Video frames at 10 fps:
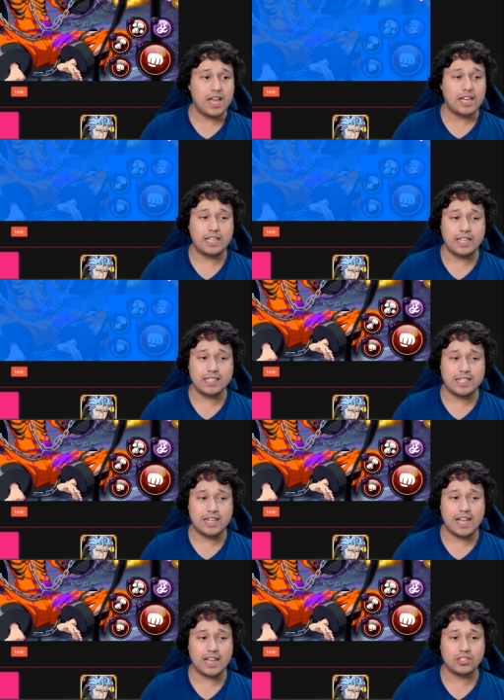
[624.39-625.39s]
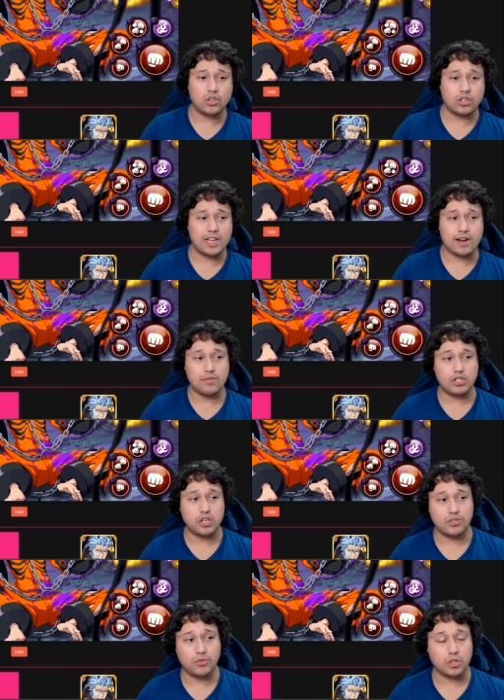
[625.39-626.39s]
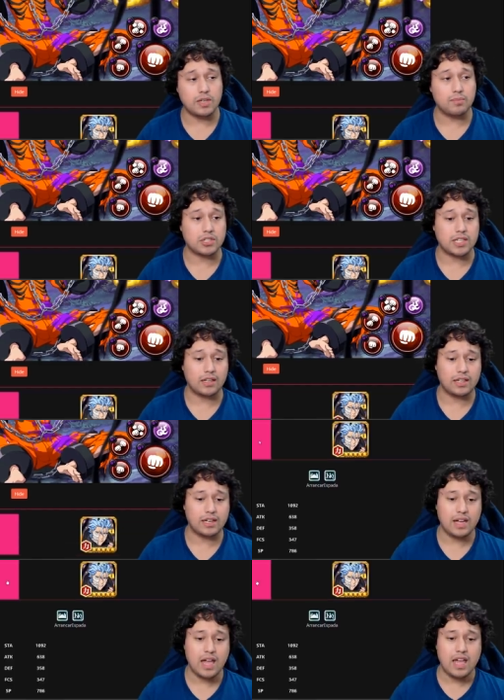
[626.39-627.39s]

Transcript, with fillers: He is an enhanced strong attack recharge 14% link.